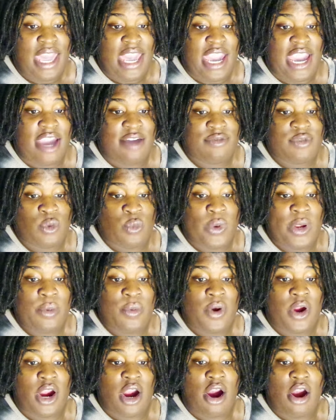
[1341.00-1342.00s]
After we
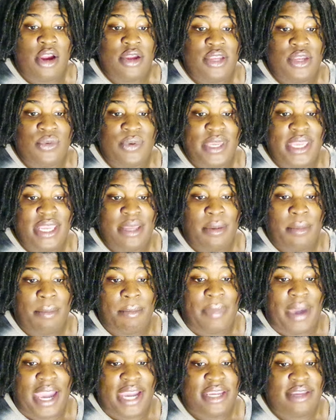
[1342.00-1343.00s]
were arguing
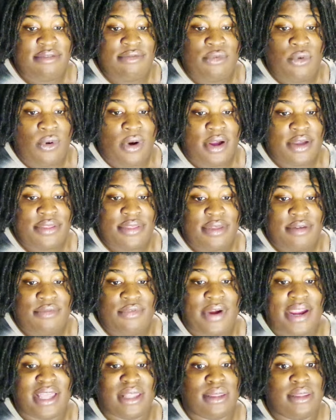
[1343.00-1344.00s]
back and forth
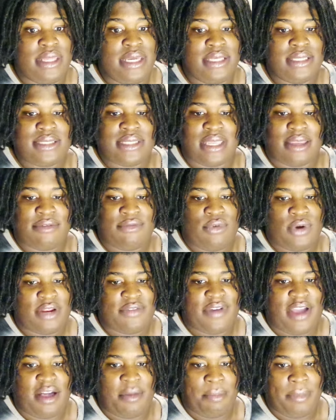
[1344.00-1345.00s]
for at least
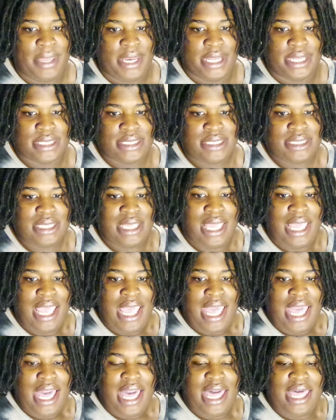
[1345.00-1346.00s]
45 minutes,
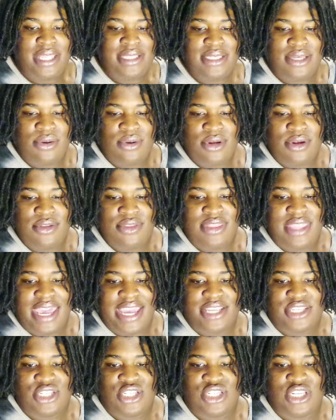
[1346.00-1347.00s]
I told her
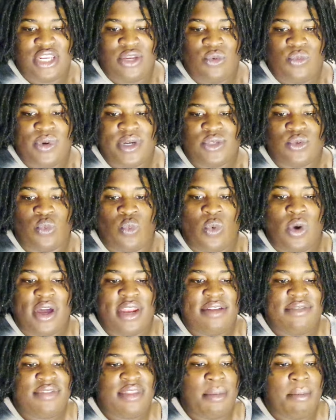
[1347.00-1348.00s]
that she was
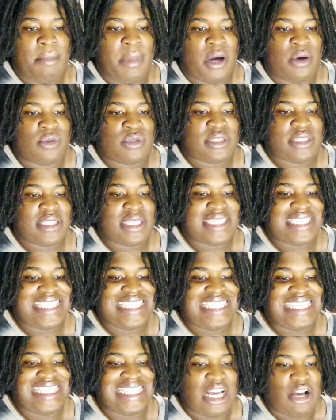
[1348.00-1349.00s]
one of the most
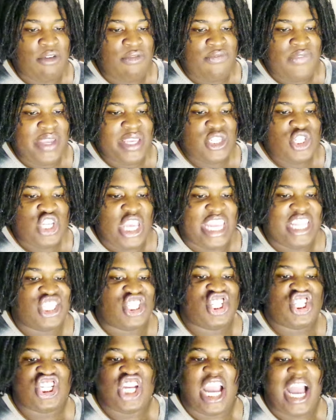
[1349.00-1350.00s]
selfish and
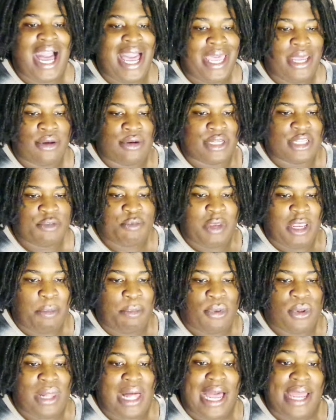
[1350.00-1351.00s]
childish
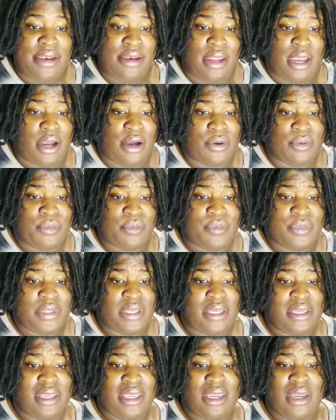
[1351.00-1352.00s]
people I know.
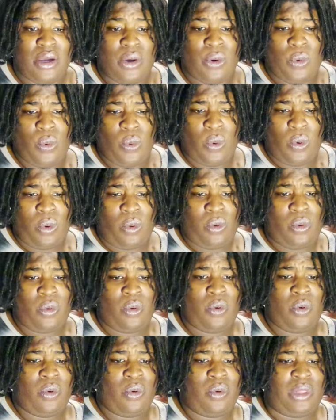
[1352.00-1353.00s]
Ooh,
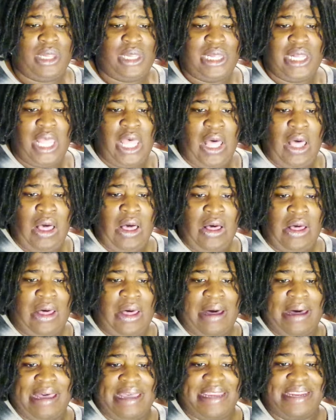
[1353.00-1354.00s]

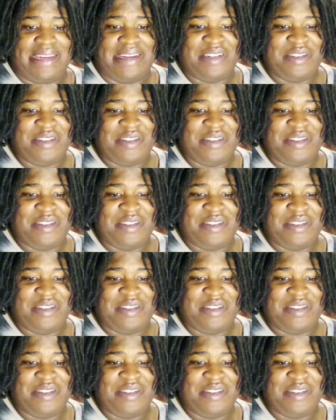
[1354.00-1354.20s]
Lord.